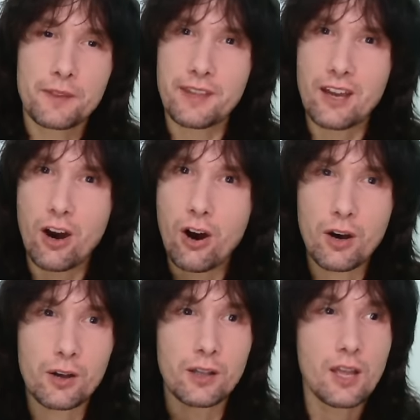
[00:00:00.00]
They
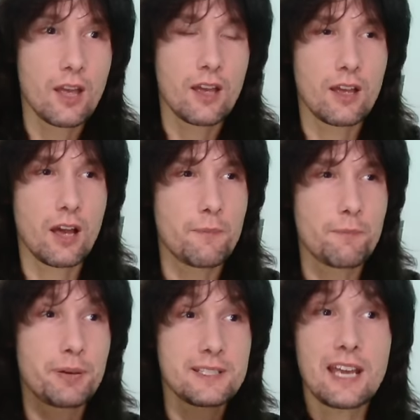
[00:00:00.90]
are
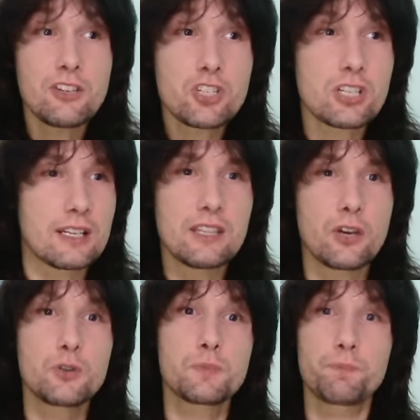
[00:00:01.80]
potentially
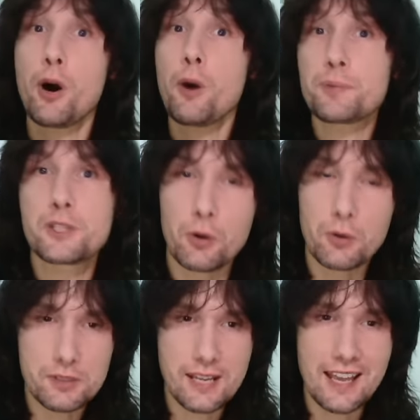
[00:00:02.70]
those pop
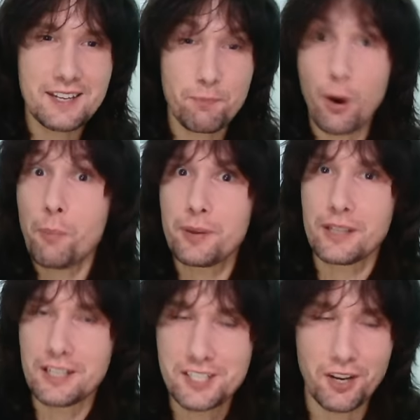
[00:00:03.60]
songs and
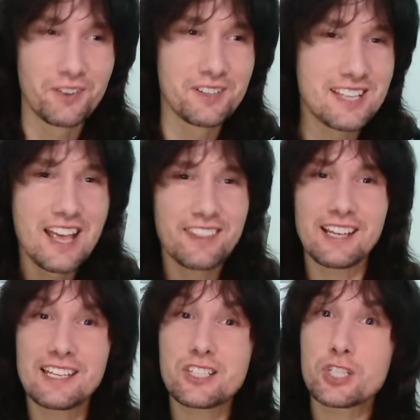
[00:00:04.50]
popular songs
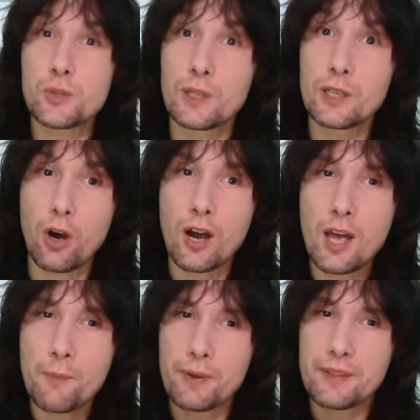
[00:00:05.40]
that are listened to a lot,
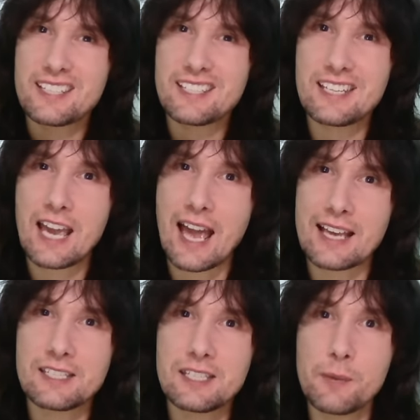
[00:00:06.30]
but the singer
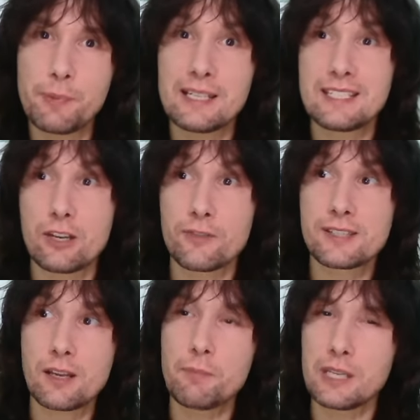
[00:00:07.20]
has the ability of
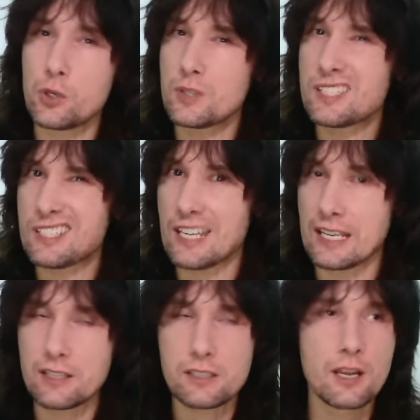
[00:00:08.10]
somebody who
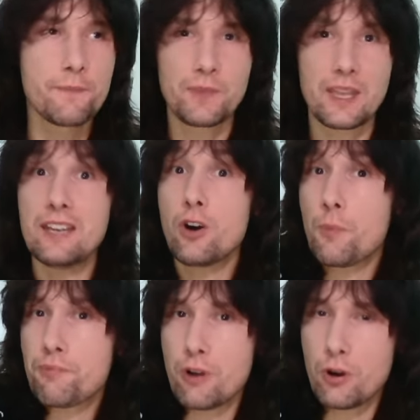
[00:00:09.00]
sings in
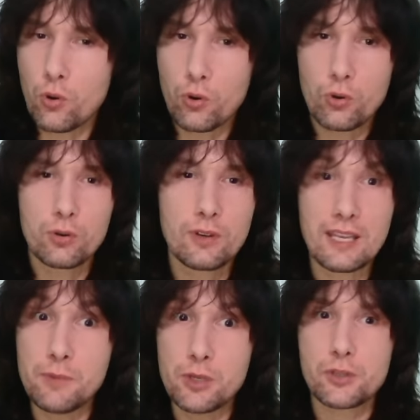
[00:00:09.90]
opera or
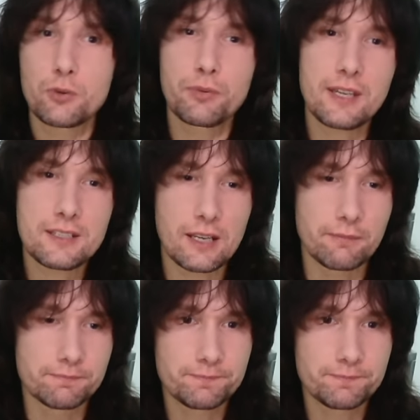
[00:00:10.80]
in musical theatre.